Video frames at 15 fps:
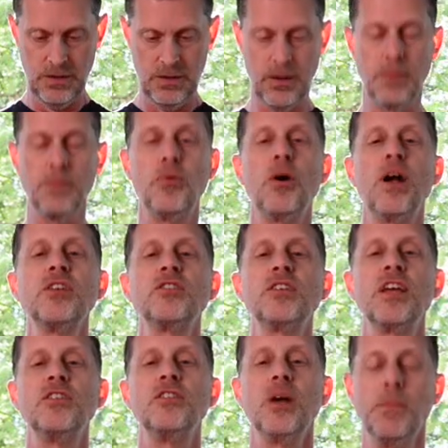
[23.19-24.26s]
compress
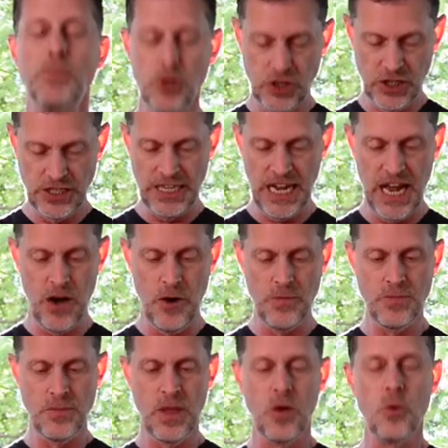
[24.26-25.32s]
energy, push it down,